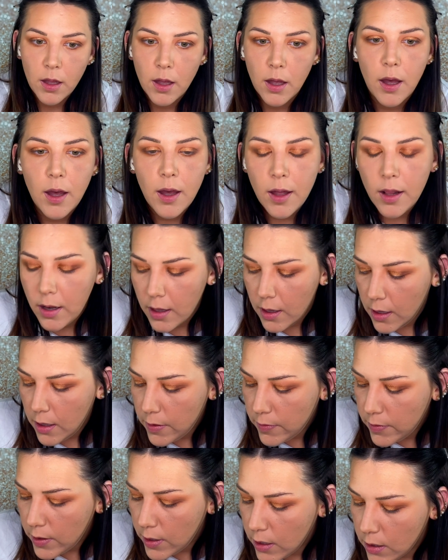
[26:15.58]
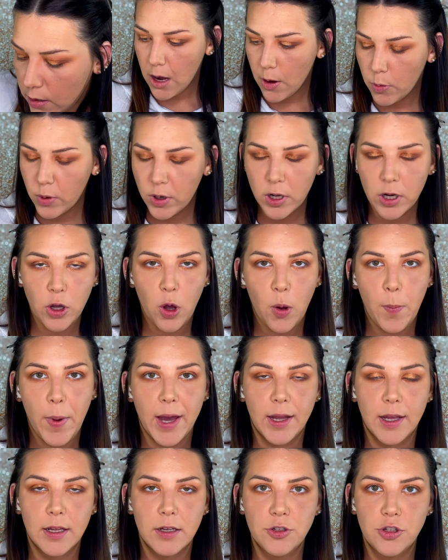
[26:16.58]
I love it. We're gonna go
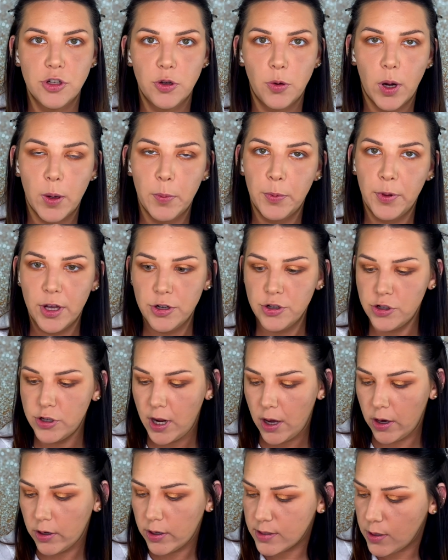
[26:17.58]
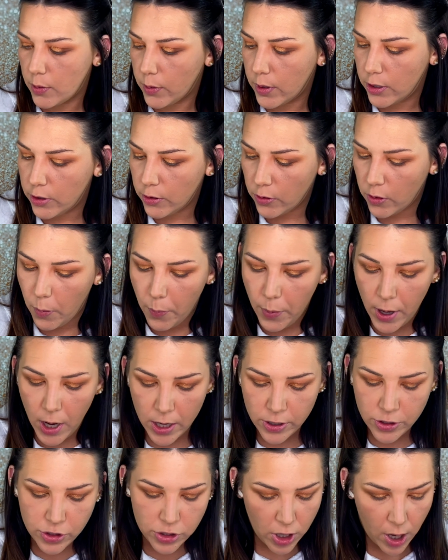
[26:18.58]
back into our blush now because I wanna do the
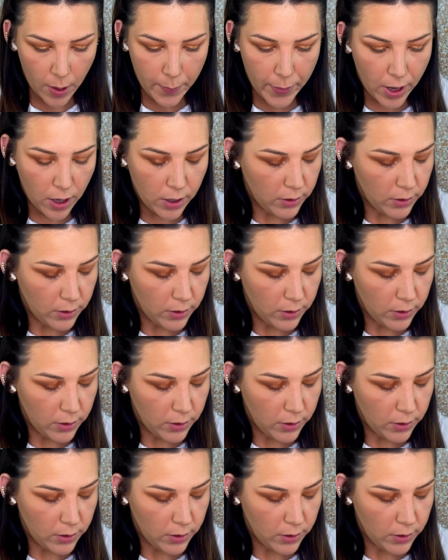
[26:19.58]
blush topper.